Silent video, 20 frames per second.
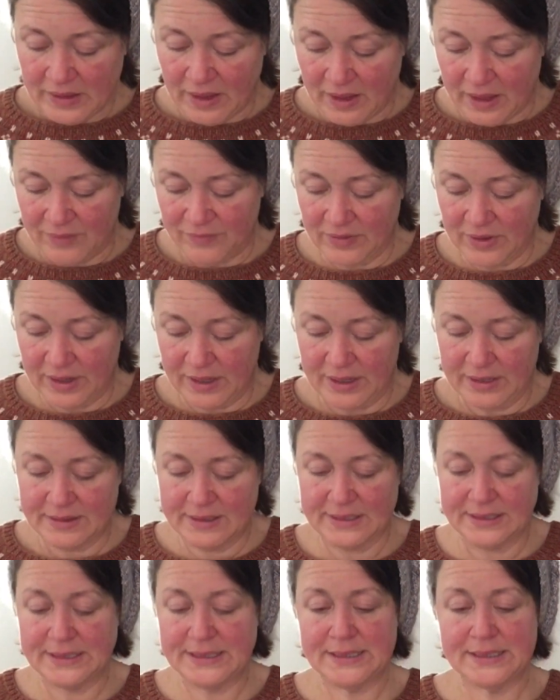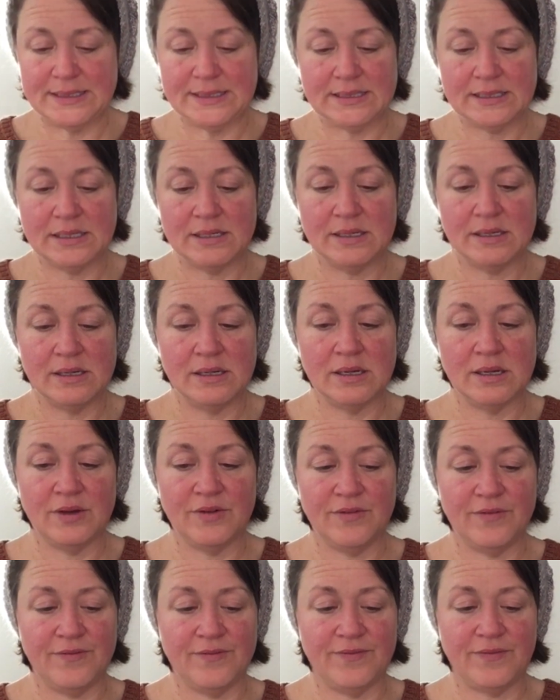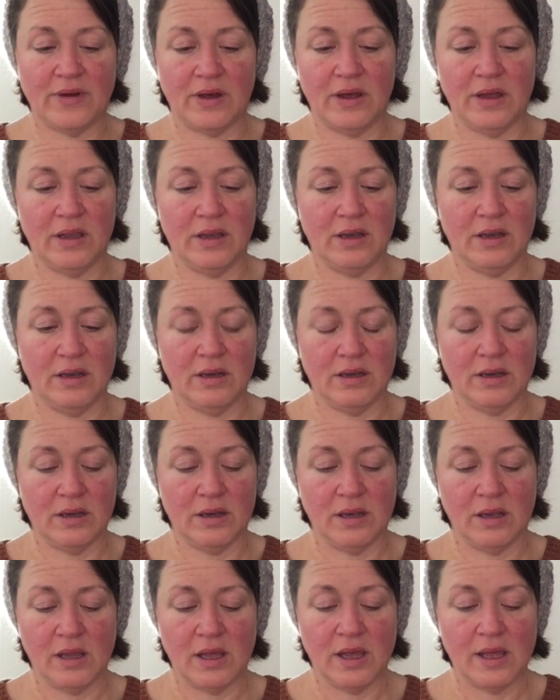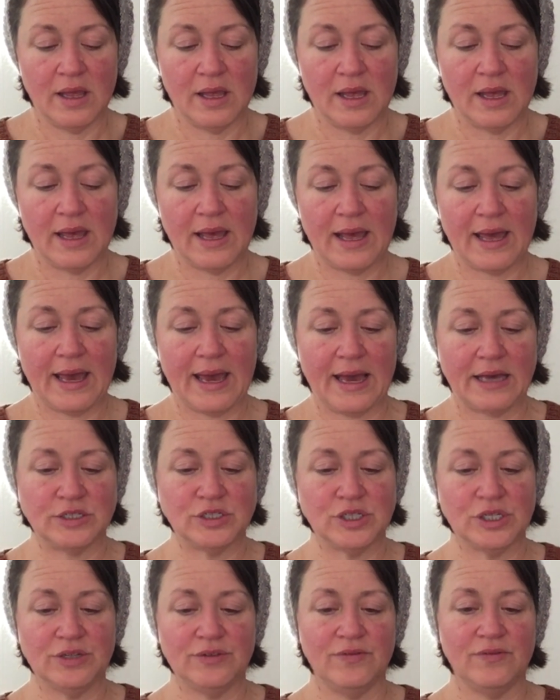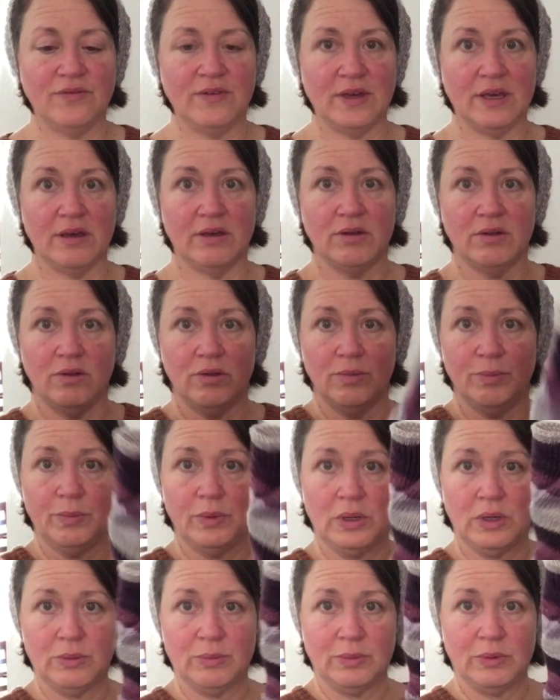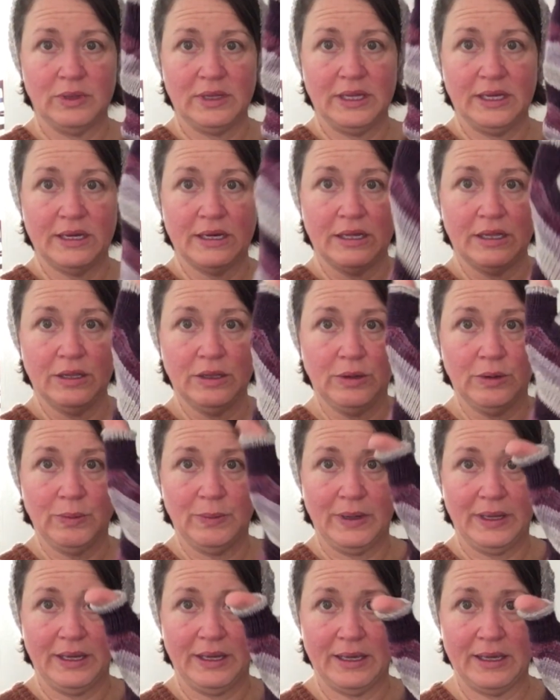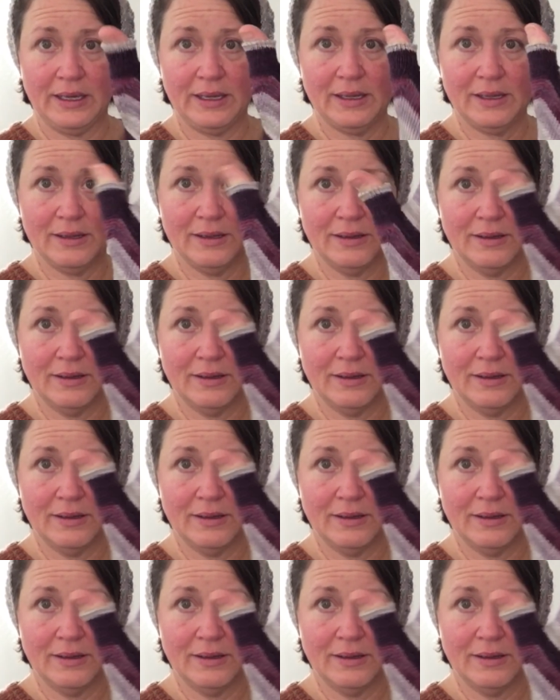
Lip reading: I've got this fun Ashen Veil purpley colorway.